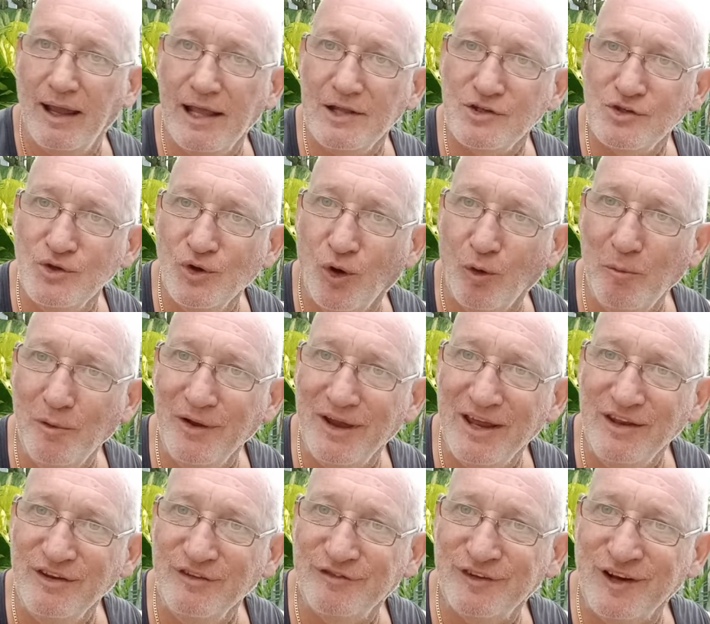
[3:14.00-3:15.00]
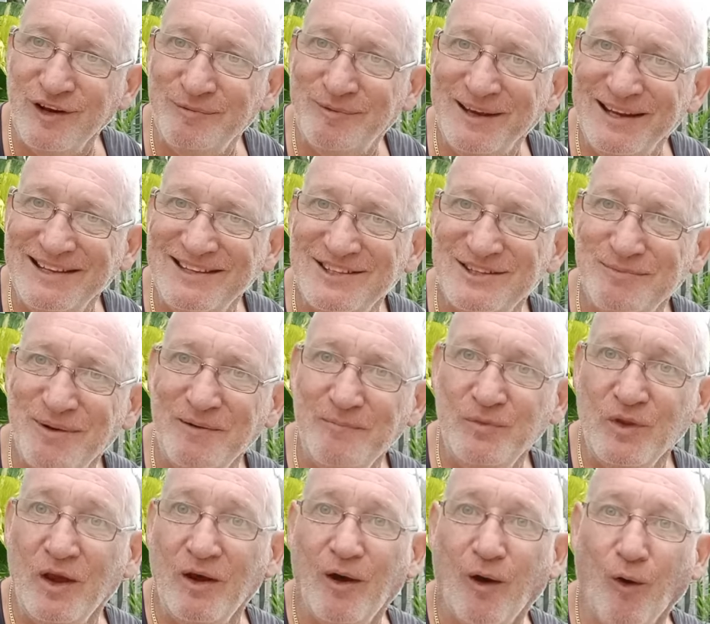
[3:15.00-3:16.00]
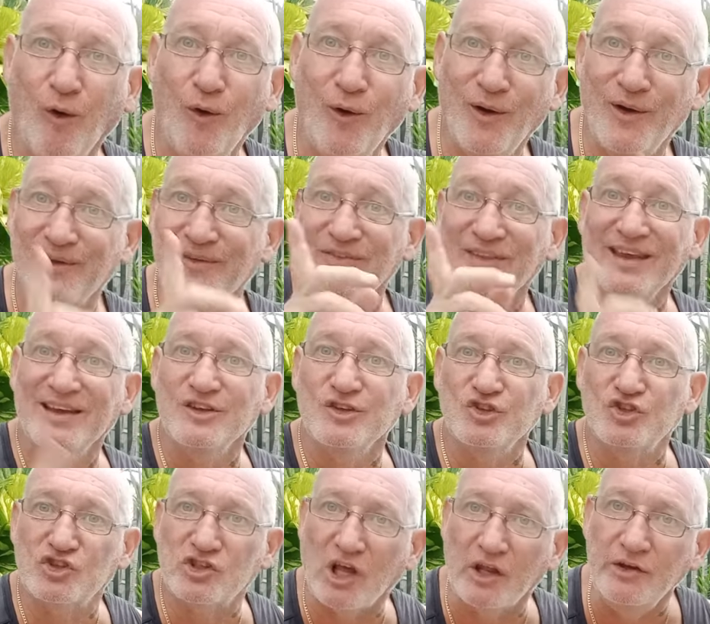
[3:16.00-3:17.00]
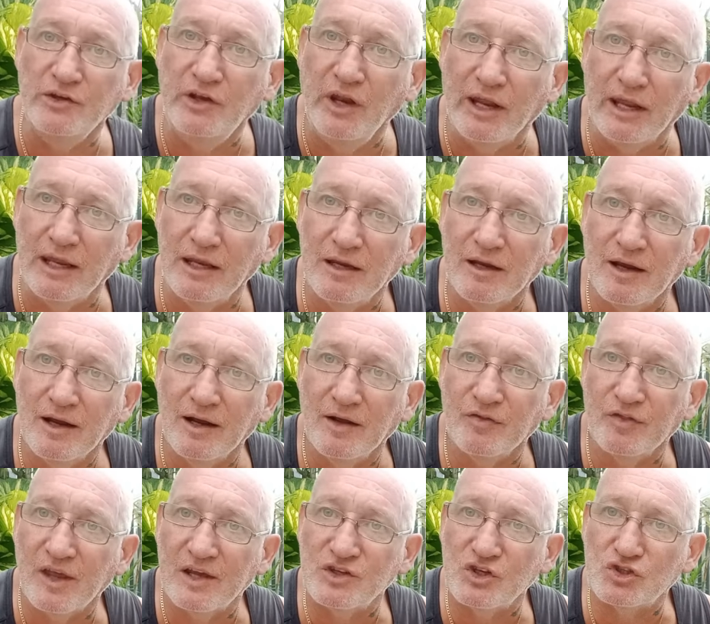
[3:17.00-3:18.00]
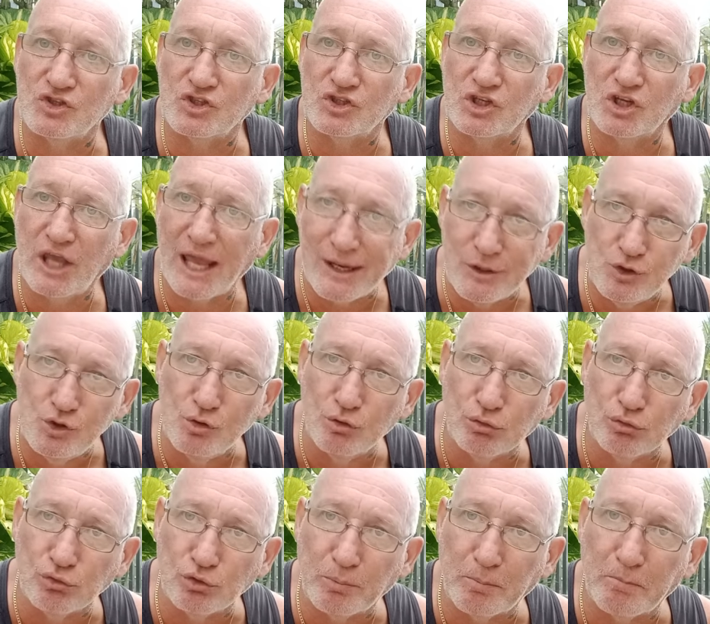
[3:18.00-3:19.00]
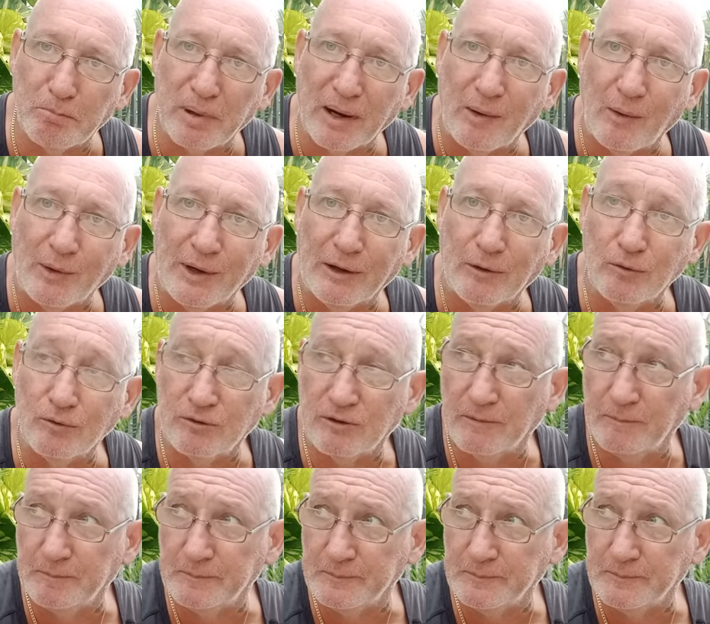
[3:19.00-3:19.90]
it's normally in the Philippines. Sunday, there's a scheduled brownout.